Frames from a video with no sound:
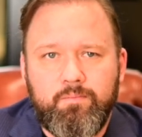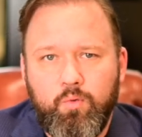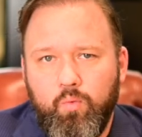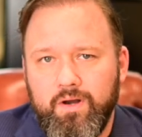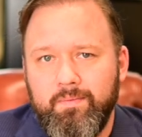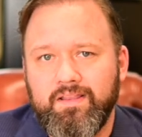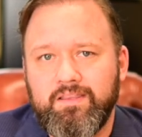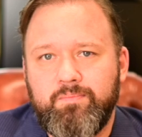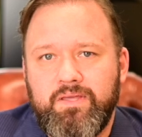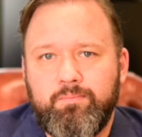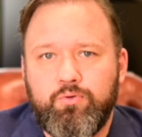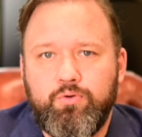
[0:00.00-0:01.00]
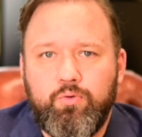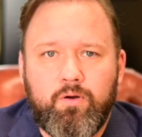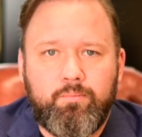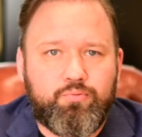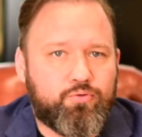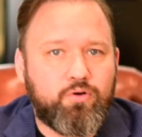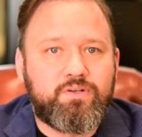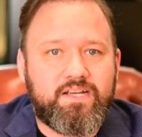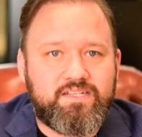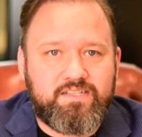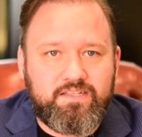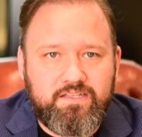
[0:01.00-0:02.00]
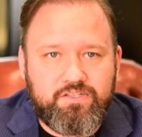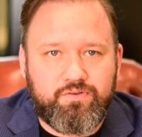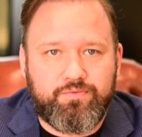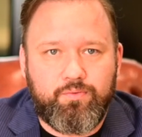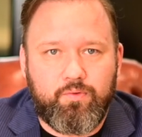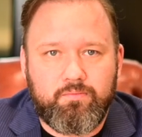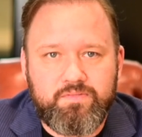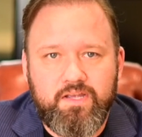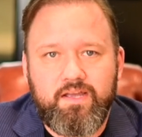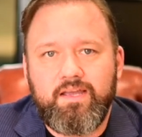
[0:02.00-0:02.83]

But what about the people who are protesting these reforms?